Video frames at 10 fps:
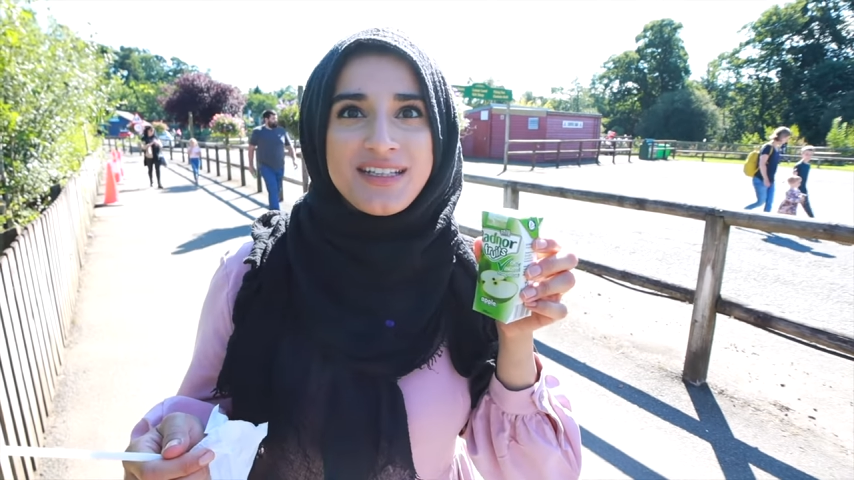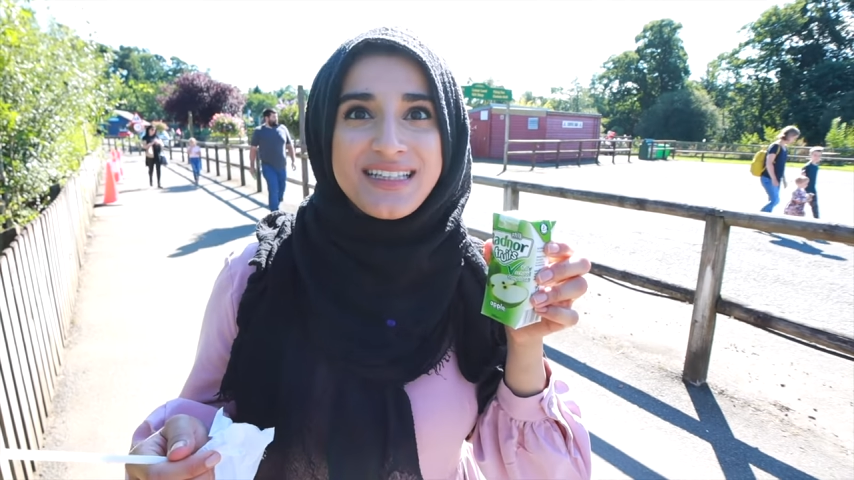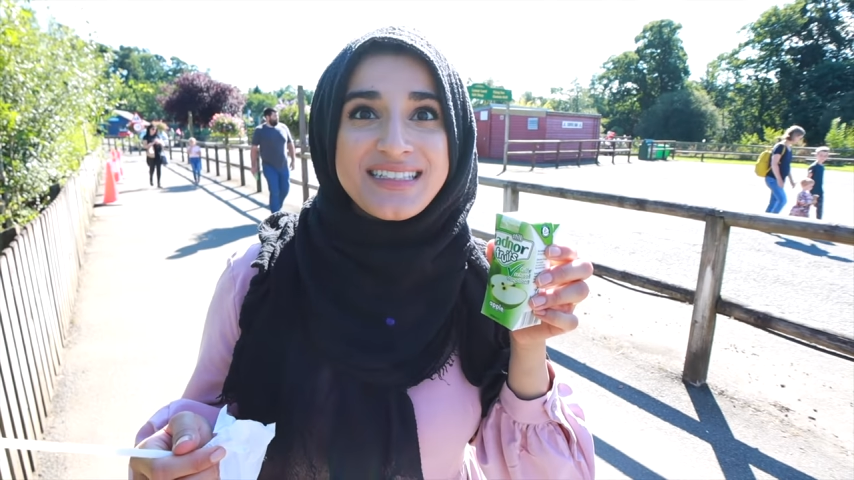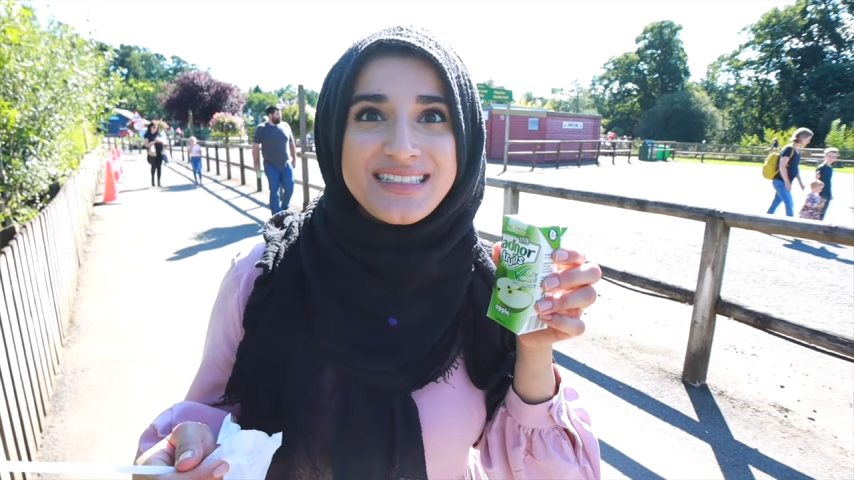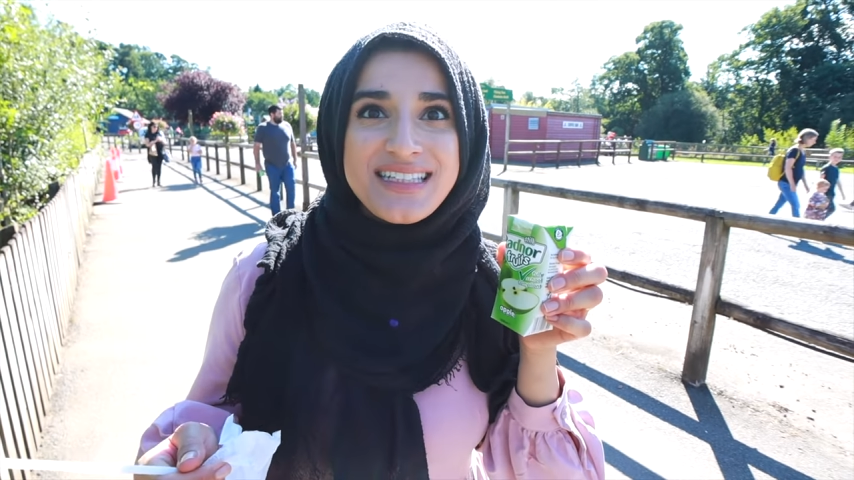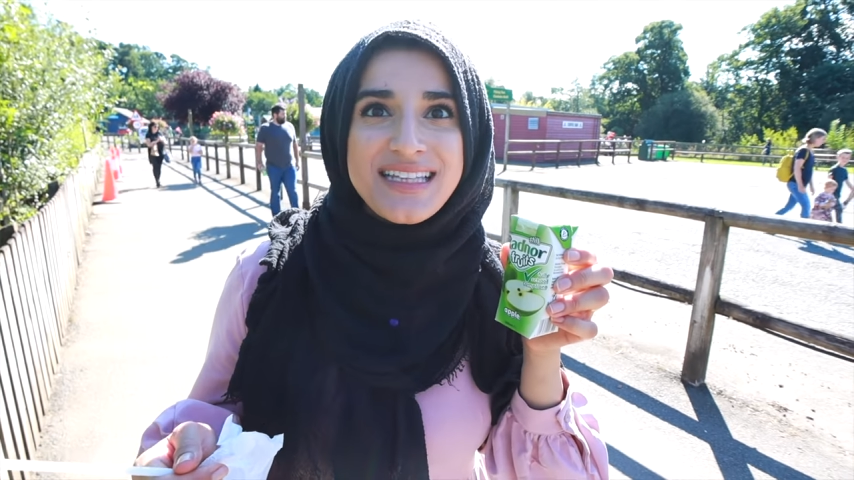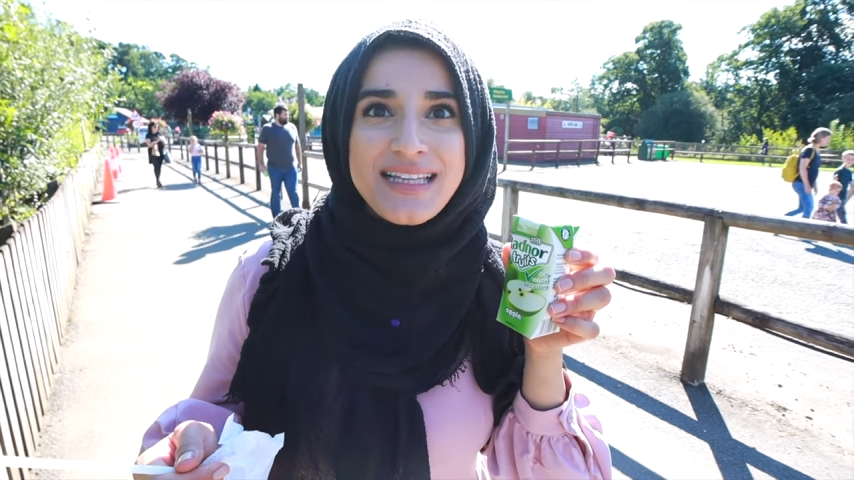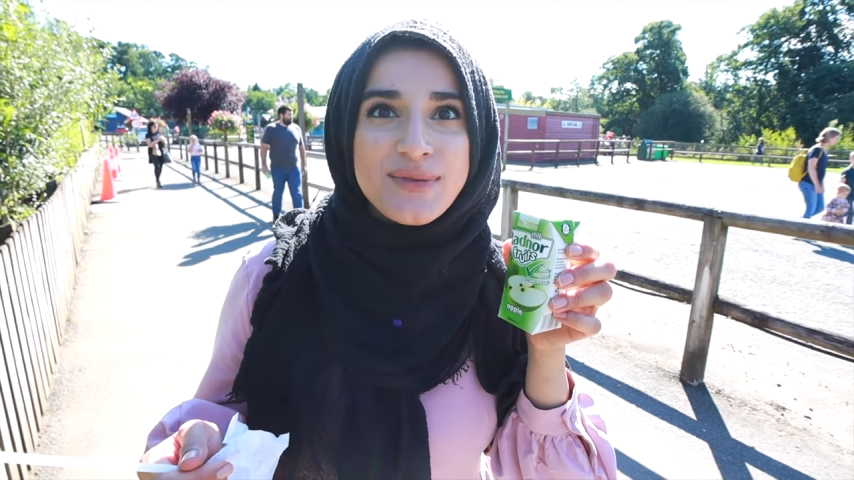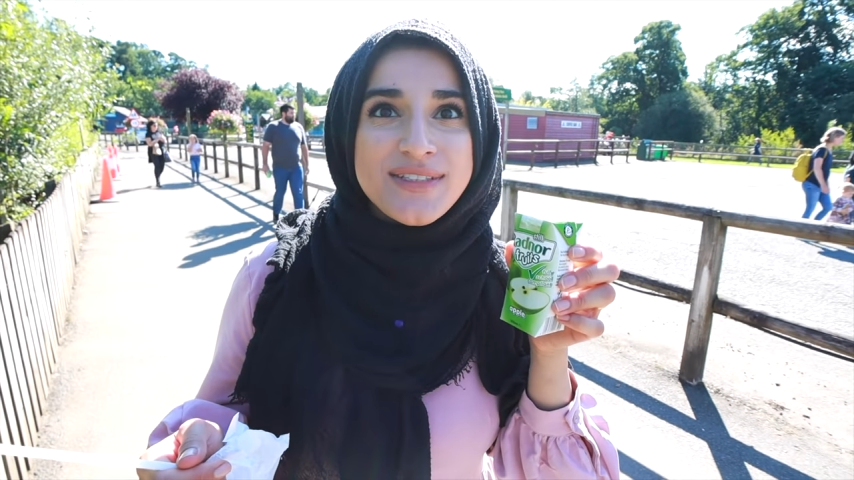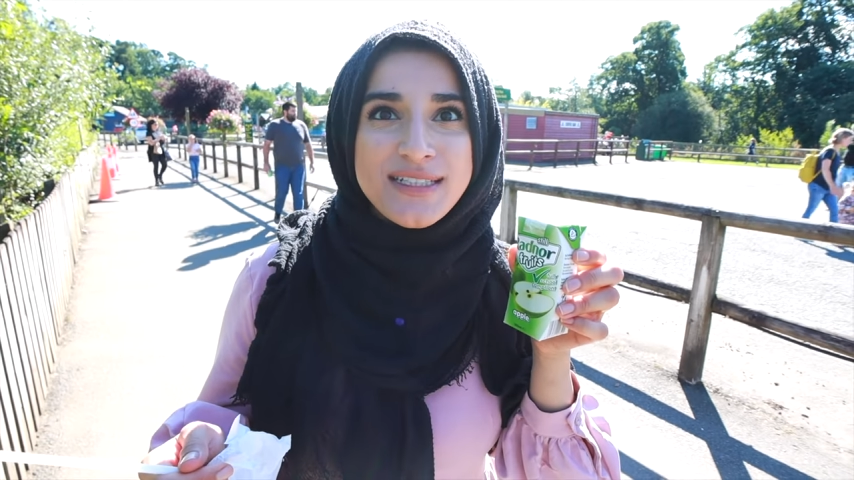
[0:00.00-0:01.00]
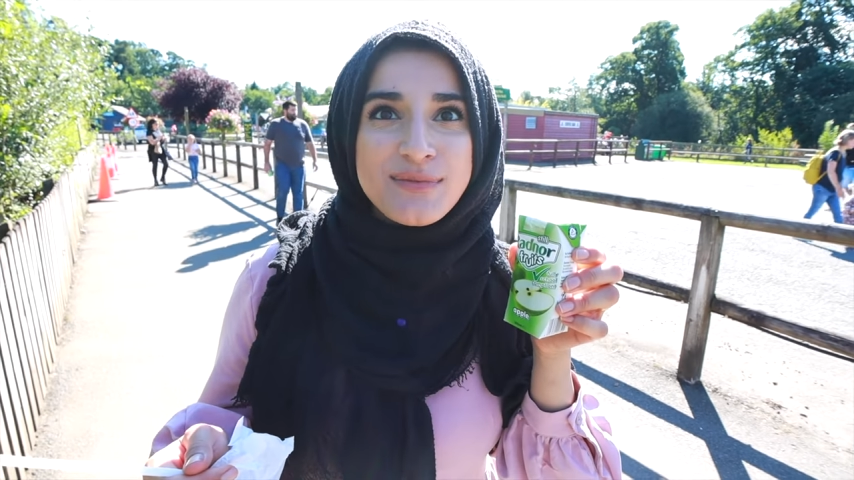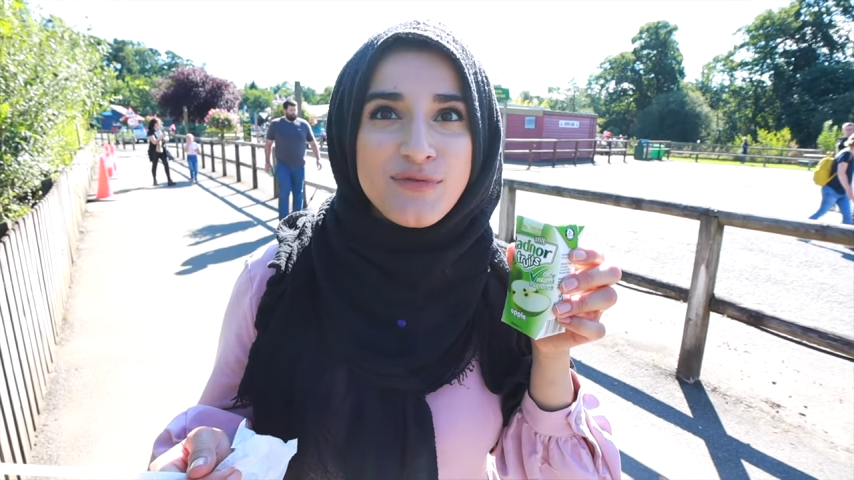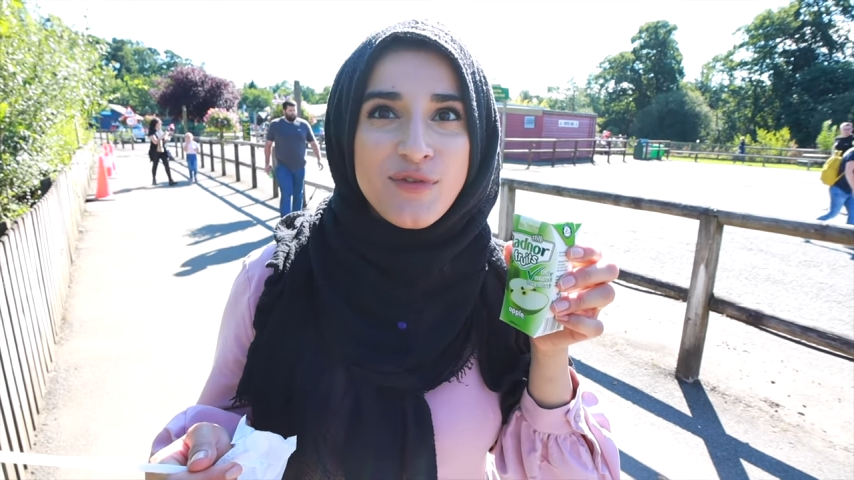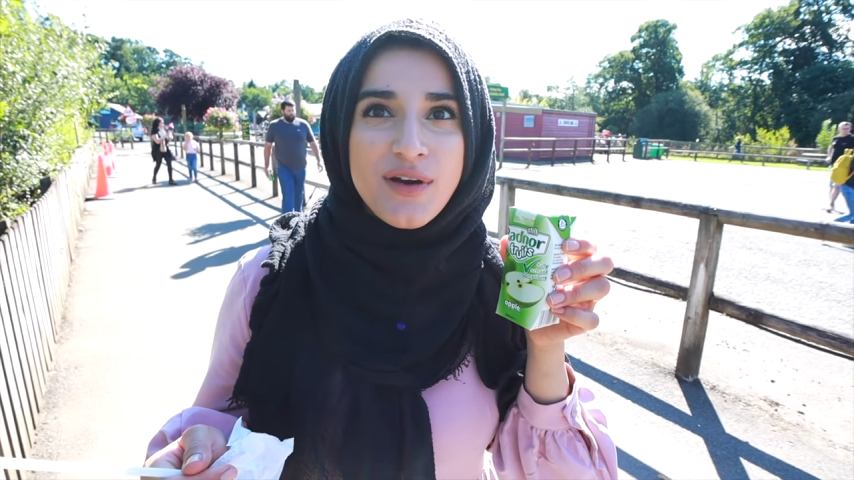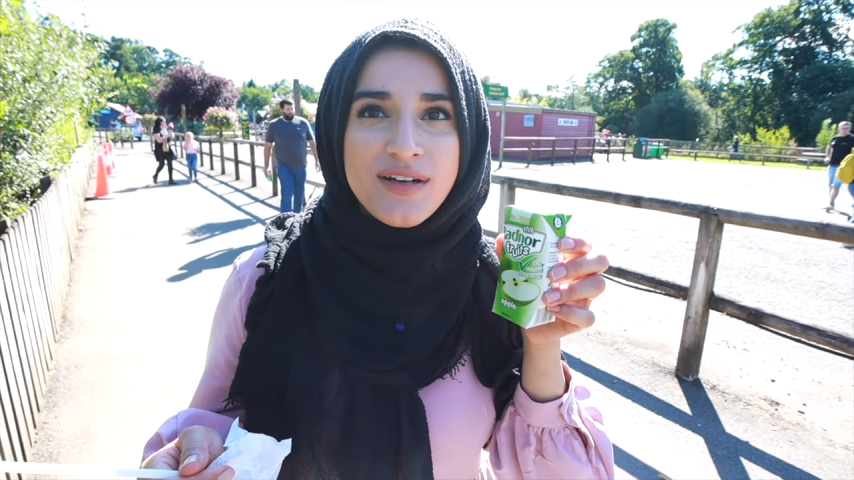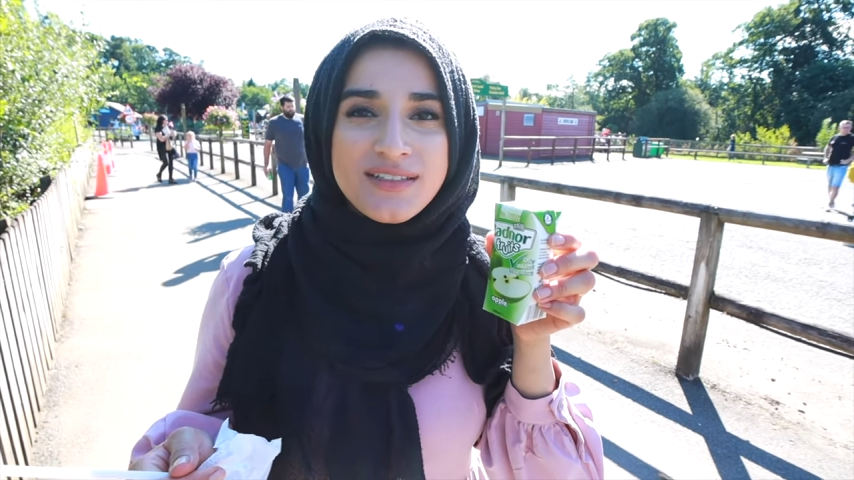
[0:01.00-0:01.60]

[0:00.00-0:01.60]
This is the thing that I was desperate for.